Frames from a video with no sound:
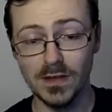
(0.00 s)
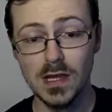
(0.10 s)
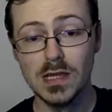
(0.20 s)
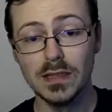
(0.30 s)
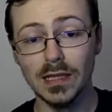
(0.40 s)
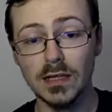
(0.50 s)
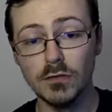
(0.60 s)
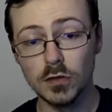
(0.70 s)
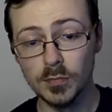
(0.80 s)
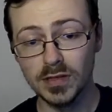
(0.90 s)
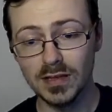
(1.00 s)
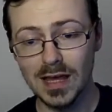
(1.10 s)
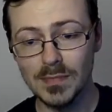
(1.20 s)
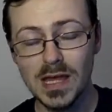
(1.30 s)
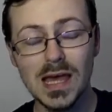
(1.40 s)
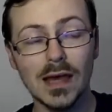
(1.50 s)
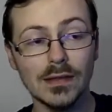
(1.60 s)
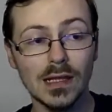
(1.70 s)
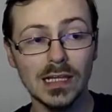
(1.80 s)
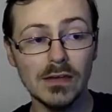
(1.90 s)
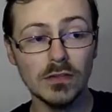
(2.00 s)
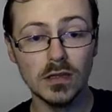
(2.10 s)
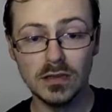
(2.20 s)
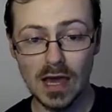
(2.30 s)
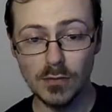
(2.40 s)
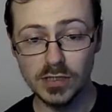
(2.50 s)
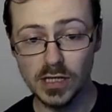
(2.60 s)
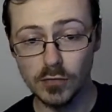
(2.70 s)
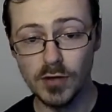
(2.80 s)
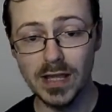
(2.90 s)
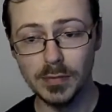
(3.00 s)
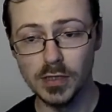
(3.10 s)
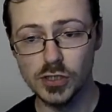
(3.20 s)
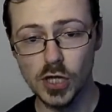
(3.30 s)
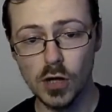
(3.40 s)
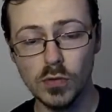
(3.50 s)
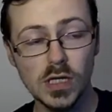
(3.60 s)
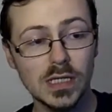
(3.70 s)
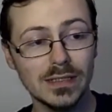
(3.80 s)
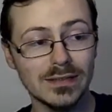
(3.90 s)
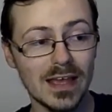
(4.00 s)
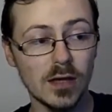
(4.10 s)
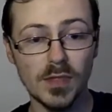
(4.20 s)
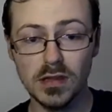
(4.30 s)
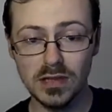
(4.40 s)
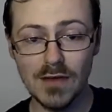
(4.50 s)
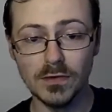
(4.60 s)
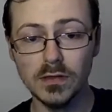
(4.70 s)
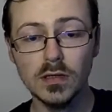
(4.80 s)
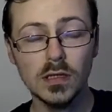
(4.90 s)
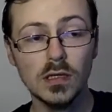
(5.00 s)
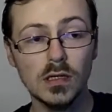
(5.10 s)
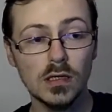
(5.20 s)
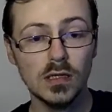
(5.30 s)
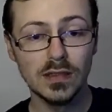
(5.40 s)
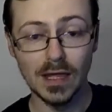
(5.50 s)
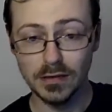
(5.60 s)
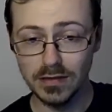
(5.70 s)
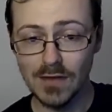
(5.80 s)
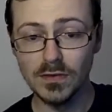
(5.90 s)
That leaves SummerSlam, and that leaves the Saudi Arabia show to take up the 7. That's 7.